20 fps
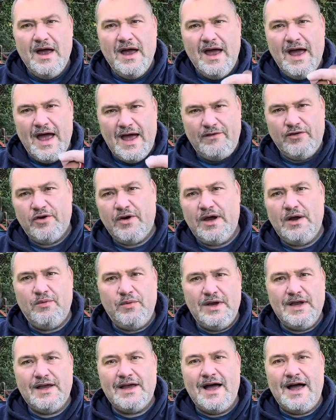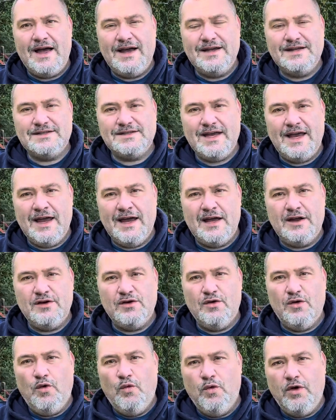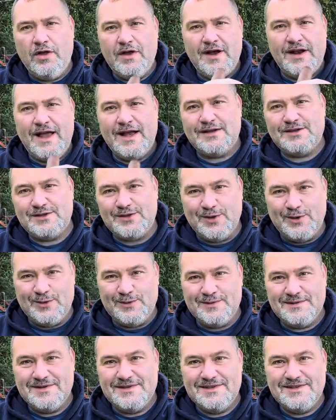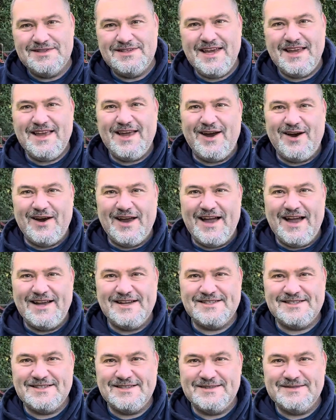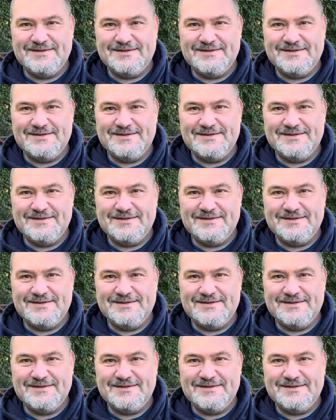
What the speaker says: have a great week, guys, and we'll connect soon. Take care, guys.